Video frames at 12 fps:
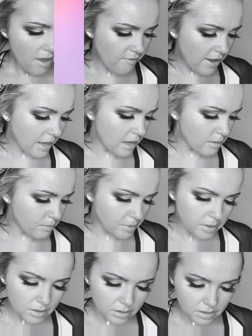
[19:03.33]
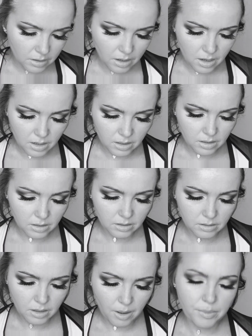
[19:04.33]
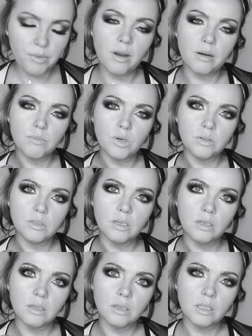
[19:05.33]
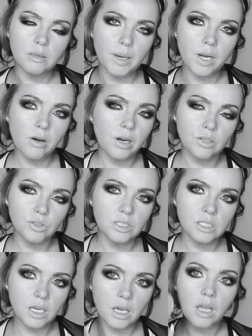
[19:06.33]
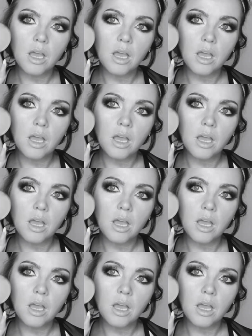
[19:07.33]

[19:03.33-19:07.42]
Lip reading: If I can't put copyrighted music in the background, I'll just sing it.